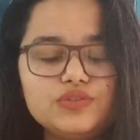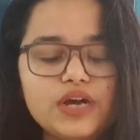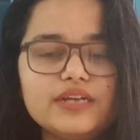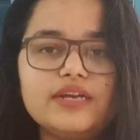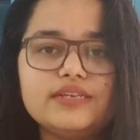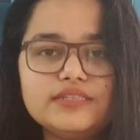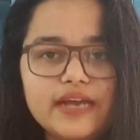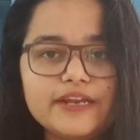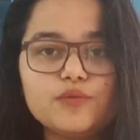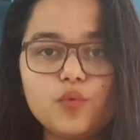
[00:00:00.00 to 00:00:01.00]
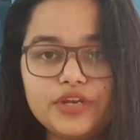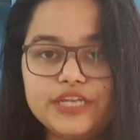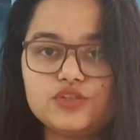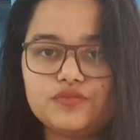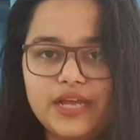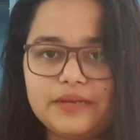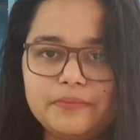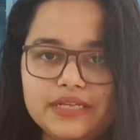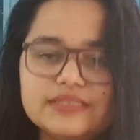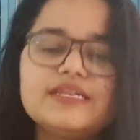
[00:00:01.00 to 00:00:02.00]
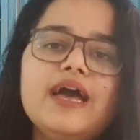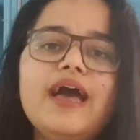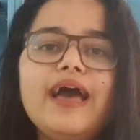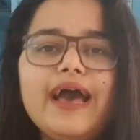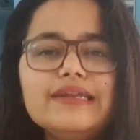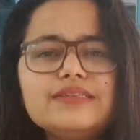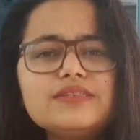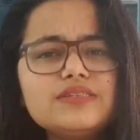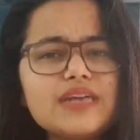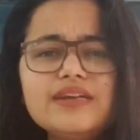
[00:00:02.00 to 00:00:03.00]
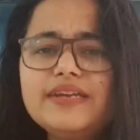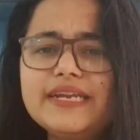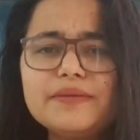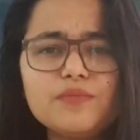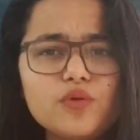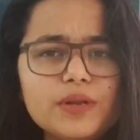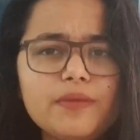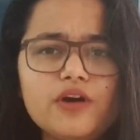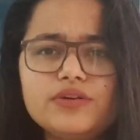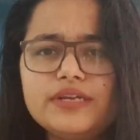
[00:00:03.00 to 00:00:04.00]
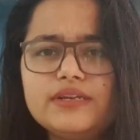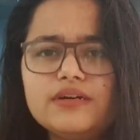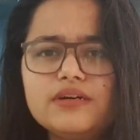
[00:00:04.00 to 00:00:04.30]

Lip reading: start understanding what each of that means, and start reading more about it.